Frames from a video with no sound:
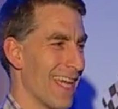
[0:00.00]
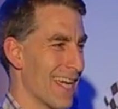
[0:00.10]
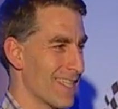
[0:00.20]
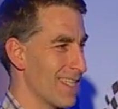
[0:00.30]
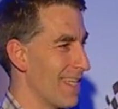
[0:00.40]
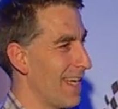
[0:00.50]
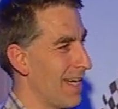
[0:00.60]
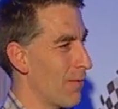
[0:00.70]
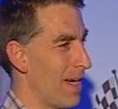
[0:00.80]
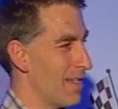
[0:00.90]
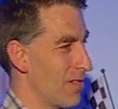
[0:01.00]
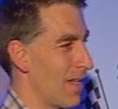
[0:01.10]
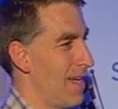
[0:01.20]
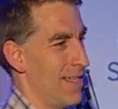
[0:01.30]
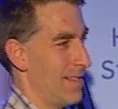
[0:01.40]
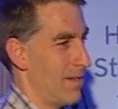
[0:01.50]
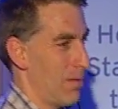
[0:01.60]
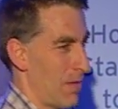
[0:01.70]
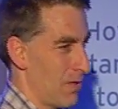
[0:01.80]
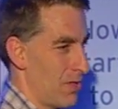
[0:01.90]
They actually can't rationalize their
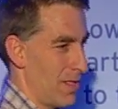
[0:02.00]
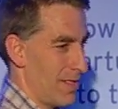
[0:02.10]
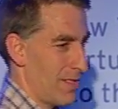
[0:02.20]
emotions.